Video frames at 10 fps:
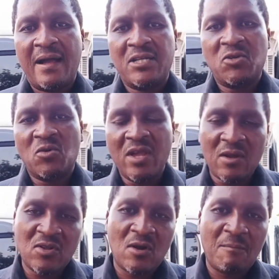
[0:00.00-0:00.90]
Should he
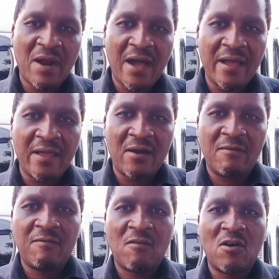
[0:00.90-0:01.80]
not comply,
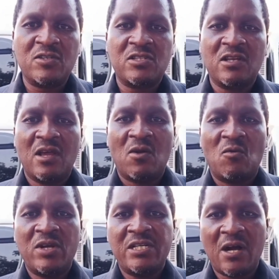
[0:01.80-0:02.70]
of course,
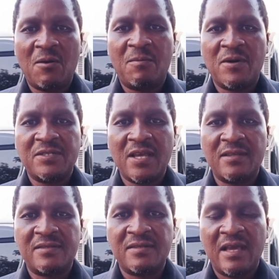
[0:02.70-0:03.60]
we shall
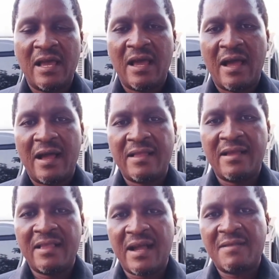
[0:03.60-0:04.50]
proceed. And
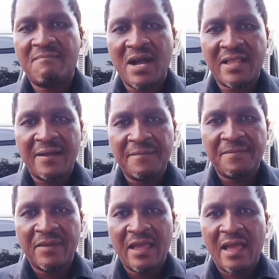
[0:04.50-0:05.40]
in that matter,
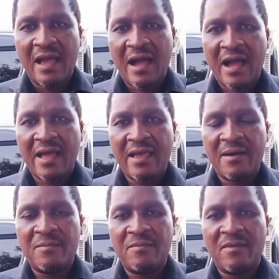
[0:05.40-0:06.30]
I
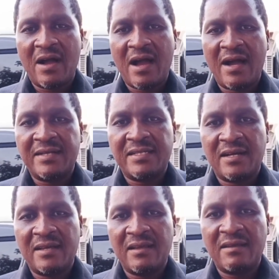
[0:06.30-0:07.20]
am
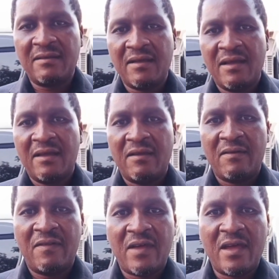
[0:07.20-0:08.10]
actually
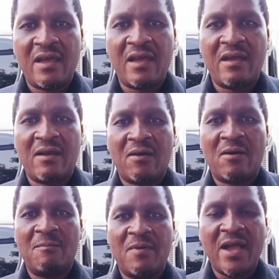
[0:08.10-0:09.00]
the
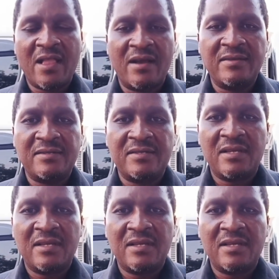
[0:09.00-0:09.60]
complainant,